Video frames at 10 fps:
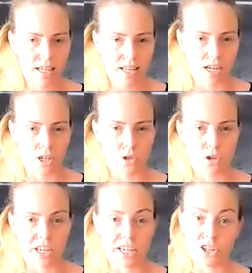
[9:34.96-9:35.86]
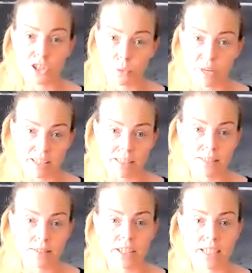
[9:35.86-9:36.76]
I'm going to try it another way on
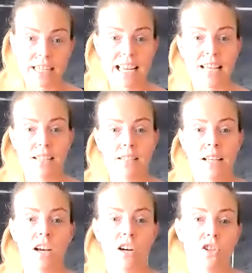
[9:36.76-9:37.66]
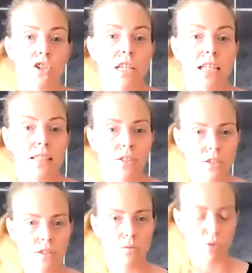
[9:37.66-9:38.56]
this side in case underneath
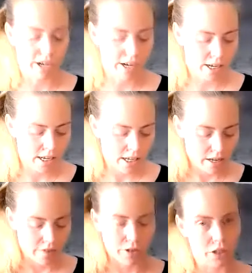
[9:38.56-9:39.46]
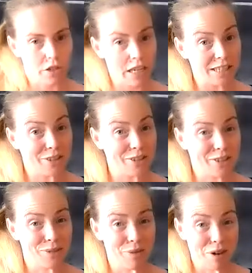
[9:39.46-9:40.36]
doesn't work. If underneath it
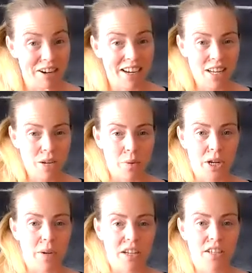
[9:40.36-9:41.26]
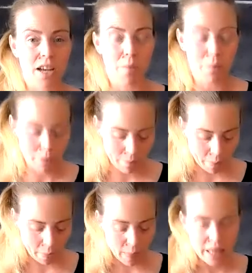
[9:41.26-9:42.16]
doesn't work, we go on top.
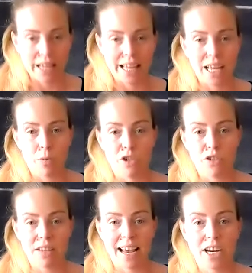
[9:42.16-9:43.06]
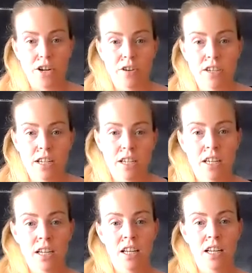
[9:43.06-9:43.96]
Again, we just anchor it.
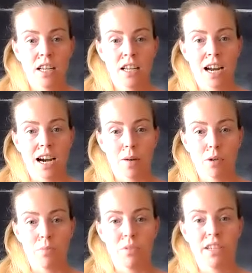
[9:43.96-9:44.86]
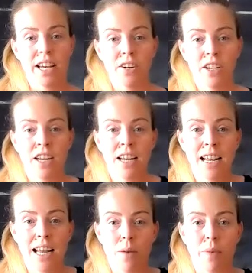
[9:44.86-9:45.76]
Arm comes down
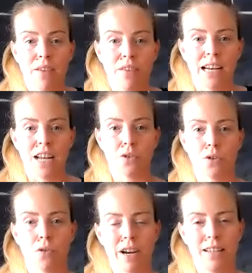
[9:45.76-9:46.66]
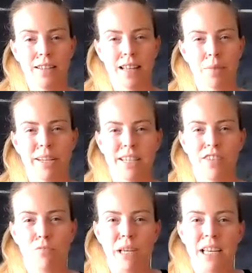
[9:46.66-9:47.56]
and we have a lateral raise. That might
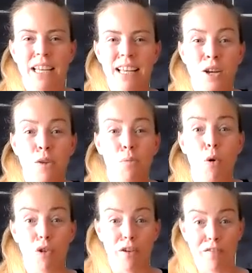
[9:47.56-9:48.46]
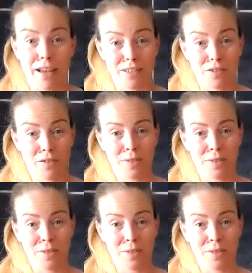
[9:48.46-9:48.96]
even be more effective.